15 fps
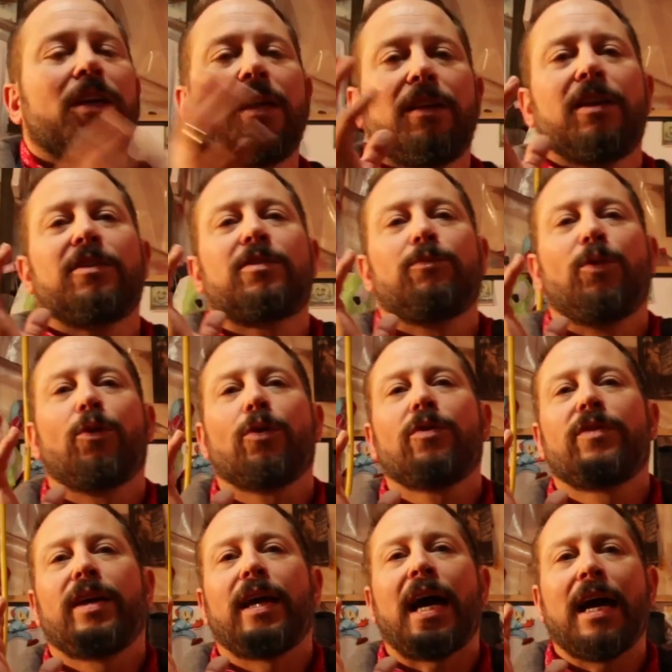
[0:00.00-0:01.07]
his struggles,
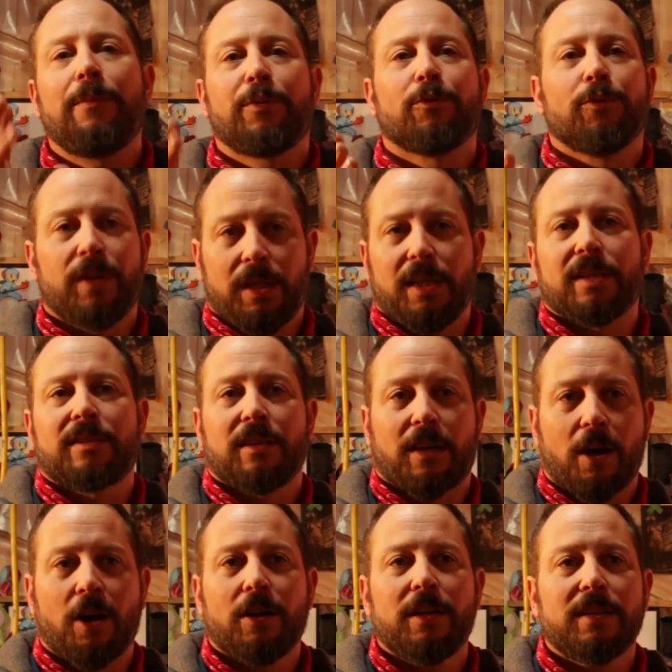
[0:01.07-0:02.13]
and what motivates
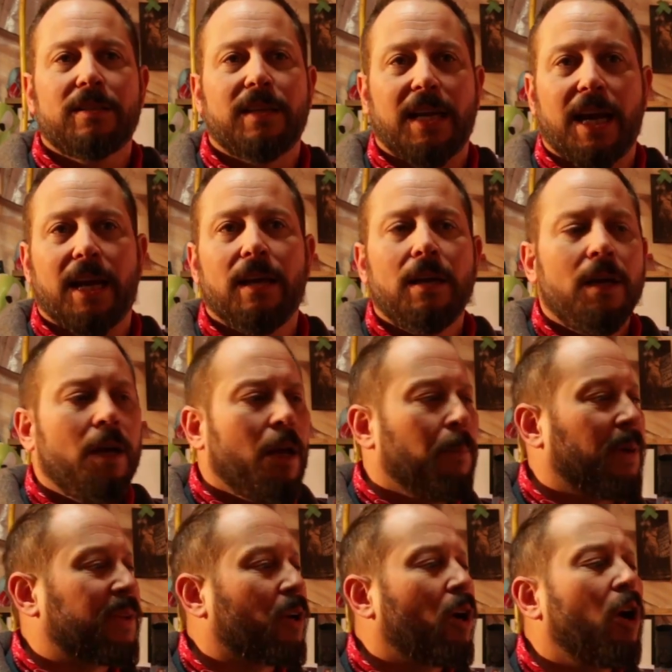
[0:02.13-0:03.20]
him to keep
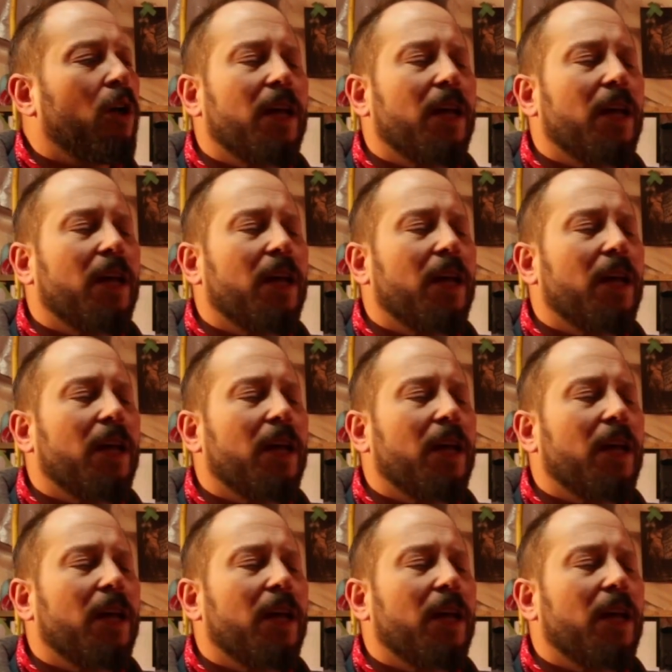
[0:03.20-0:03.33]
creating.